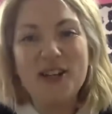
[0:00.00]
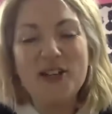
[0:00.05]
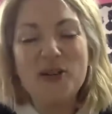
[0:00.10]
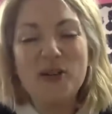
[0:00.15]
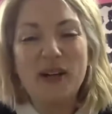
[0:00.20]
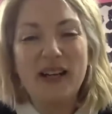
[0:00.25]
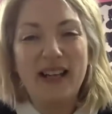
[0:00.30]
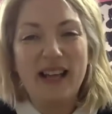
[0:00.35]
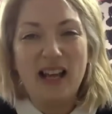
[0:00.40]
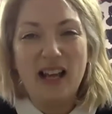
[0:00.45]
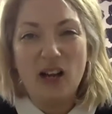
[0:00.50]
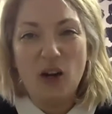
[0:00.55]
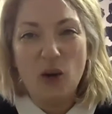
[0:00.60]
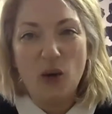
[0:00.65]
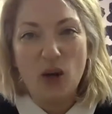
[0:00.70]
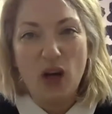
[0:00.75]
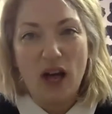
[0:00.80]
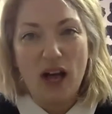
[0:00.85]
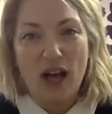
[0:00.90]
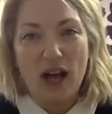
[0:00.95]
You're going to get a lot
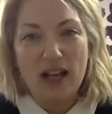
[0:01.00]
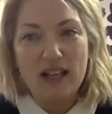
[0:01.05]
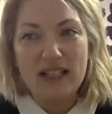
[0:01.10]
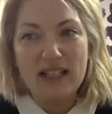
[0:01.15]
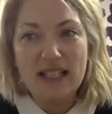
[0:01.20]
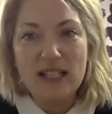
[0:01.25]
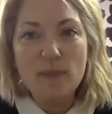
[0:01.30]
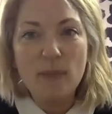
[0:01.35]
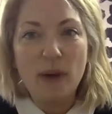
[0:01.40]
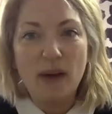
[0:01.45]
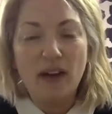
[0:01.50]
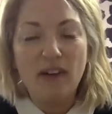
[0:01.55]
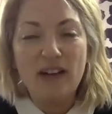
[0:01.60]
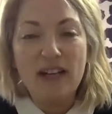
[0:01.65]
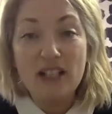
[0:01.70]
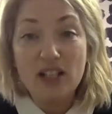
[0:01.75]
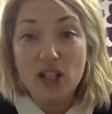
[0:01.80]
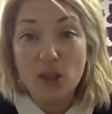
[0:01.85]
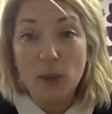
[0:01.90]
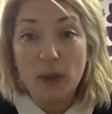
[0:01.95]
deeper
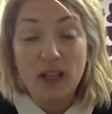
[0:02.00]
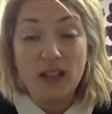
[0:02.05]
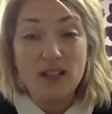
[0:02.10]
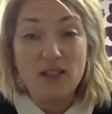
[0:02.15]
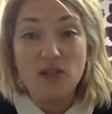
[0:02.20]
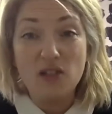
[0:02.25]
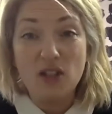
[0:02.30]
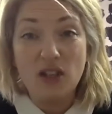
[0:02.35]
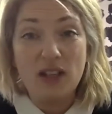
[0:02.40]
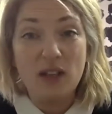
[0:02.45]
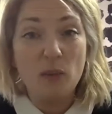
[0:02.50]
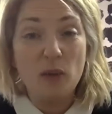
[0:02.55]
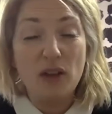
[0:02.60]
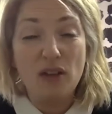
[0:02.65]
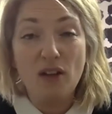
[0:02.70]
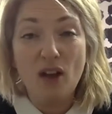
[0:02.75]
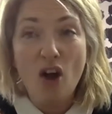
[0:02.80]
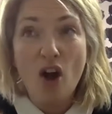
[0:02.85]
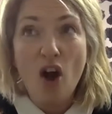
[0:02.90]
into it, because I've done it with